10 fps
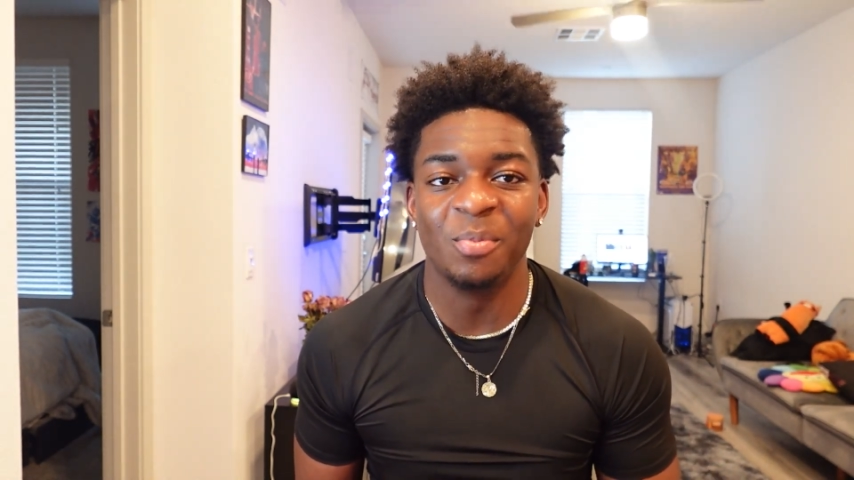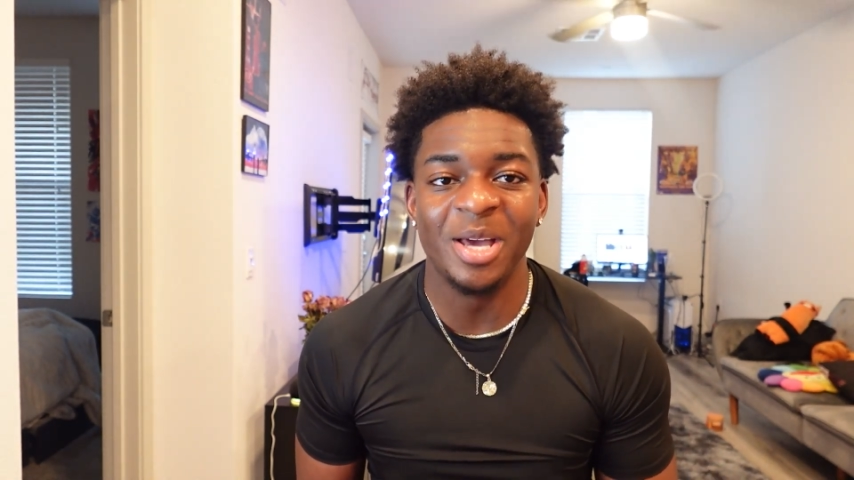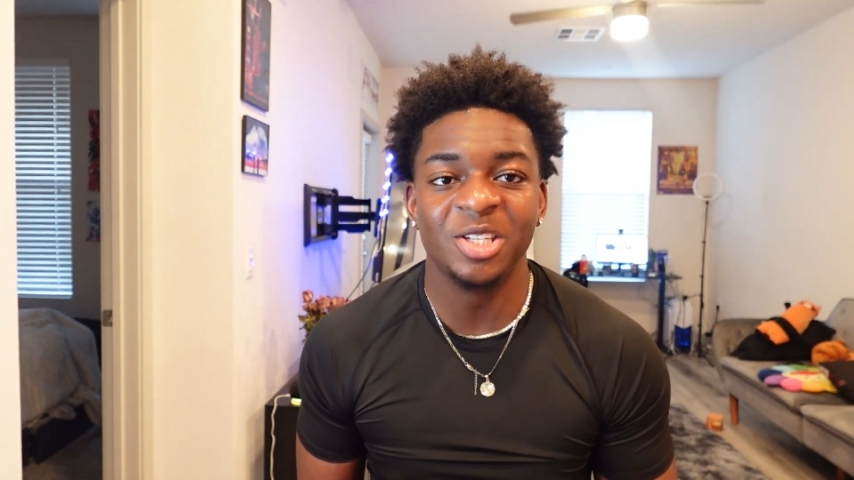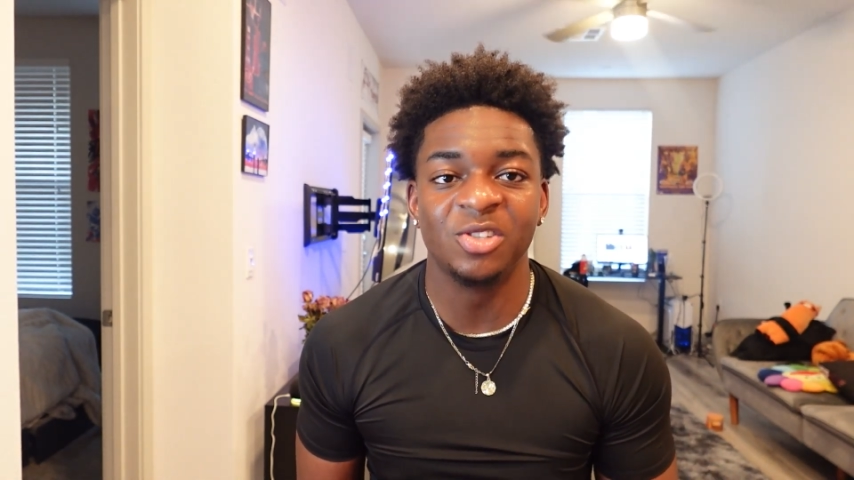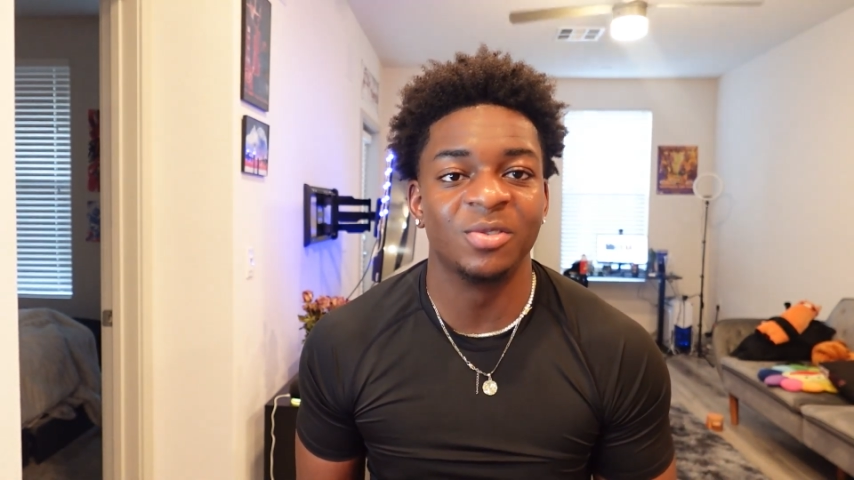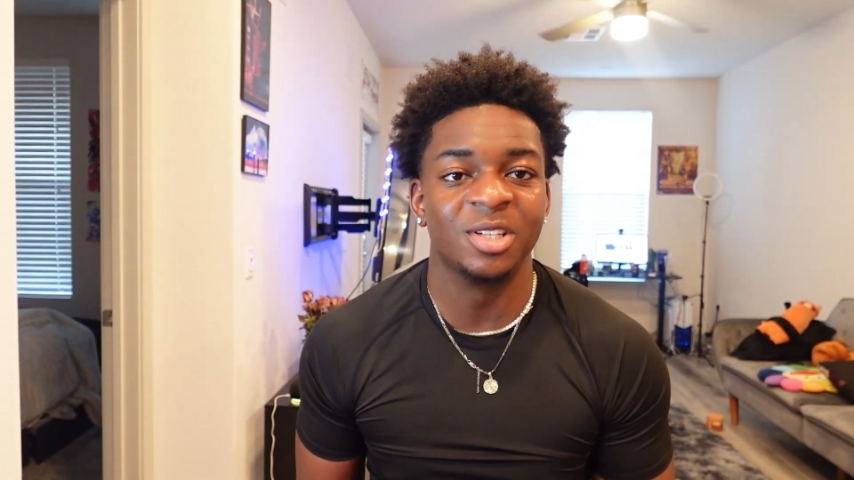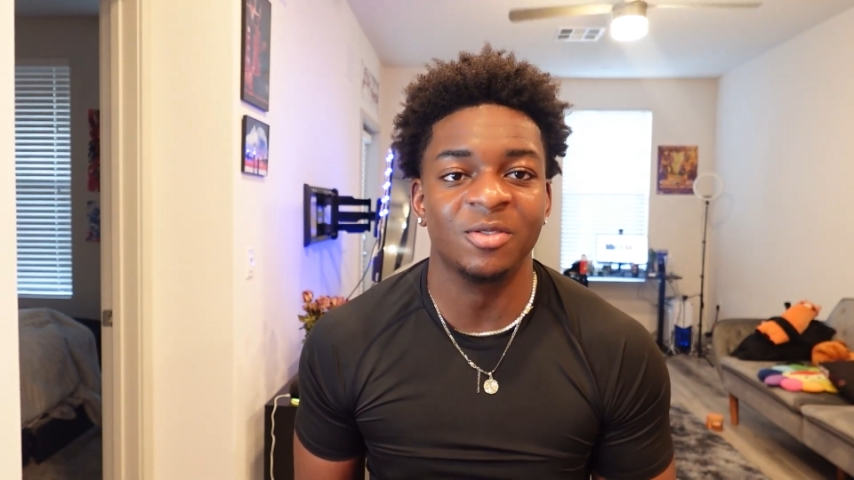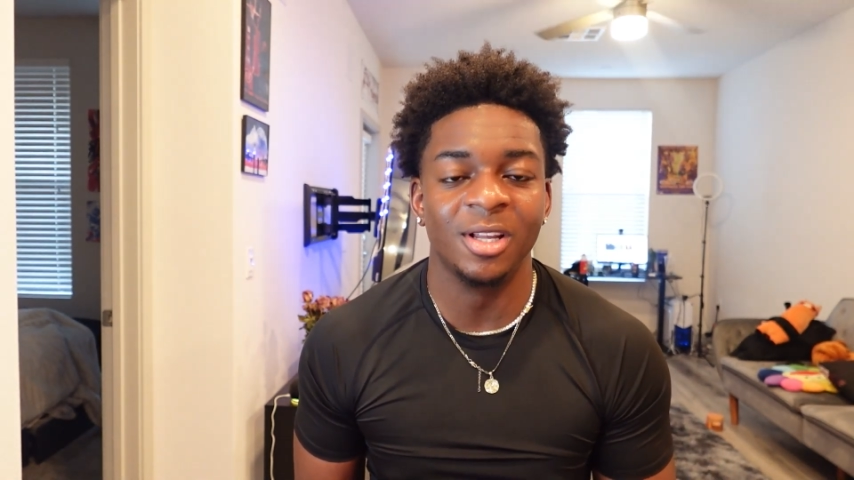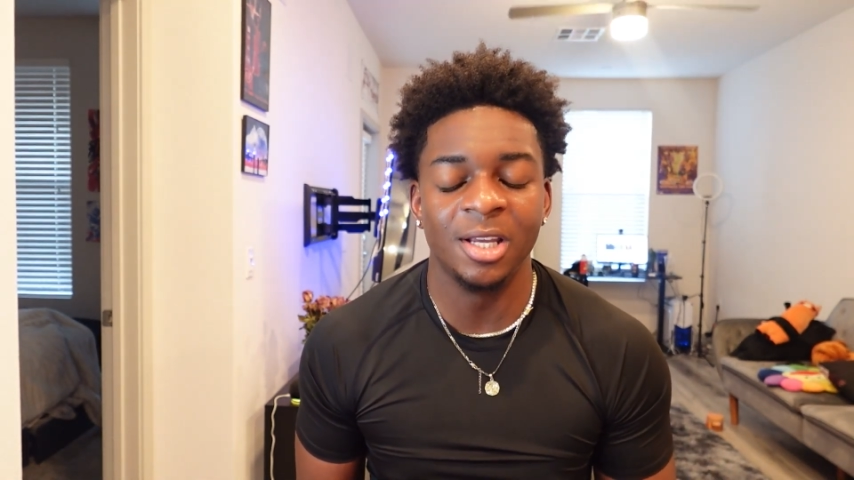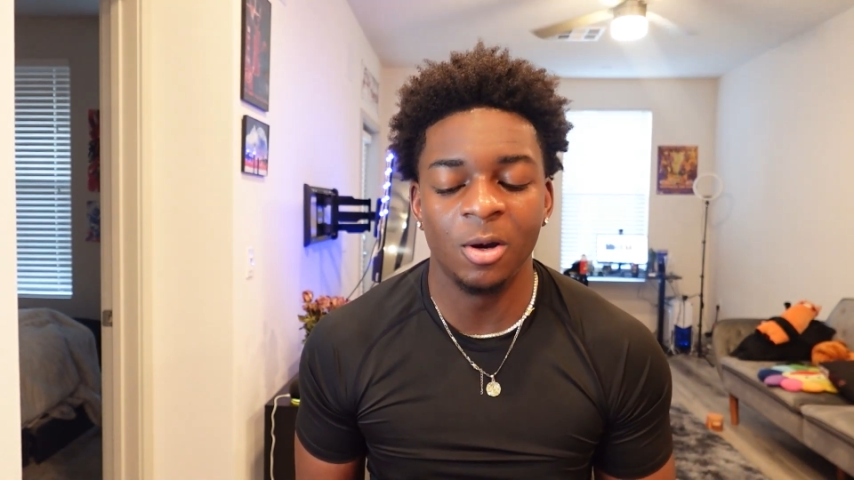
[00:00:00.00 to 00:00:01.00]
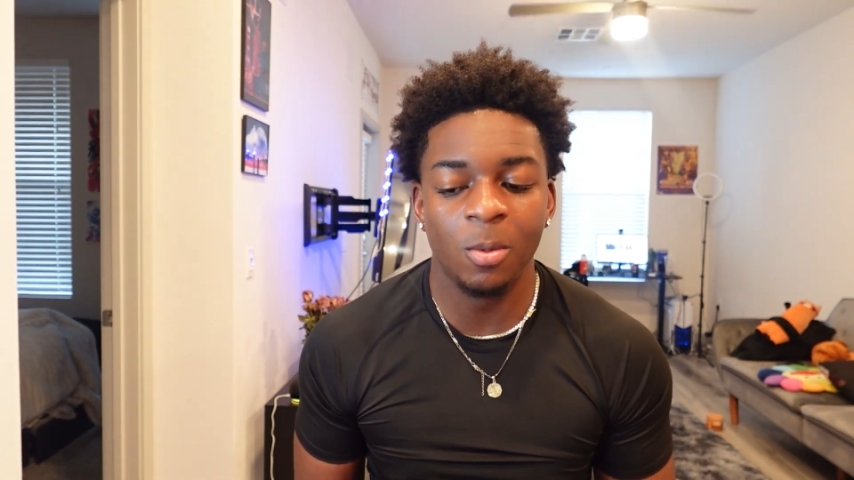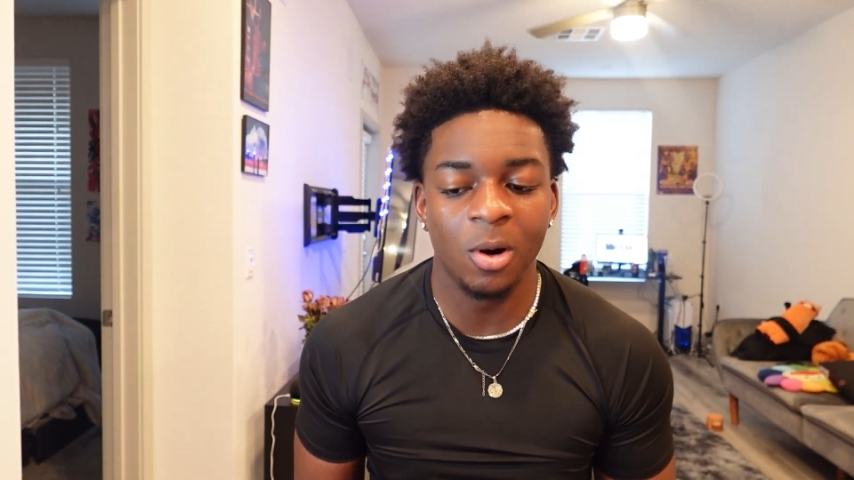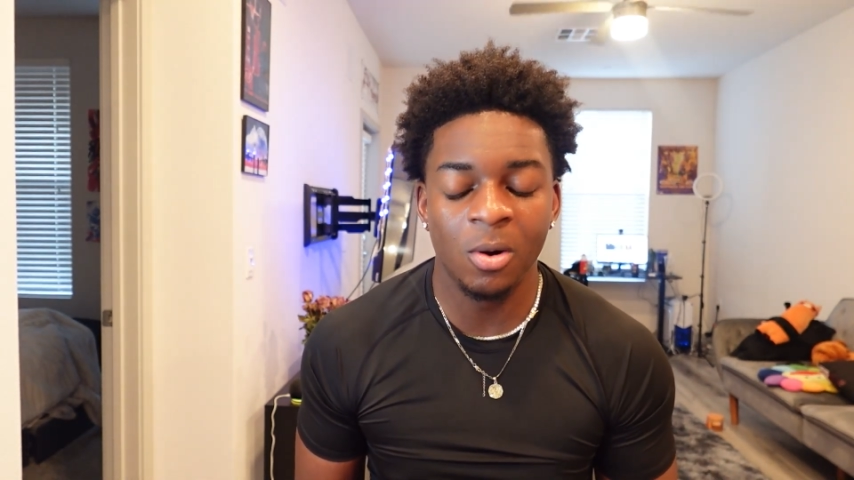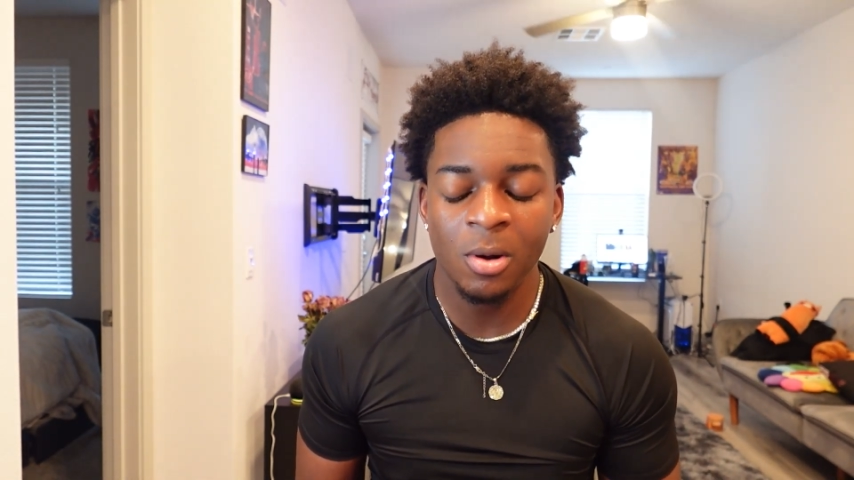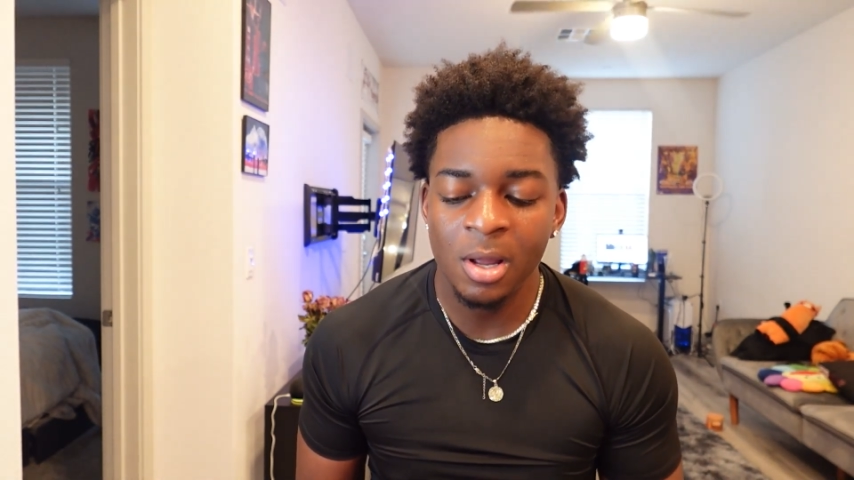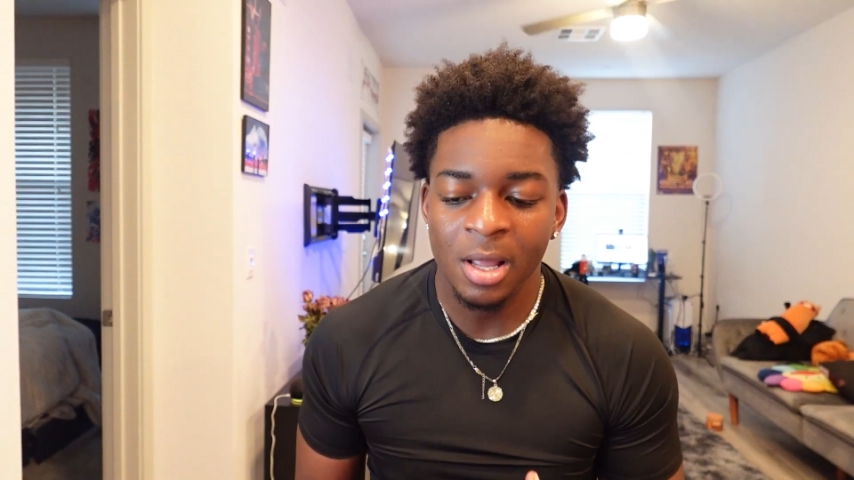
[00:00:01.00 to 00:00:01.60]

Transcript: the message from this video, bro,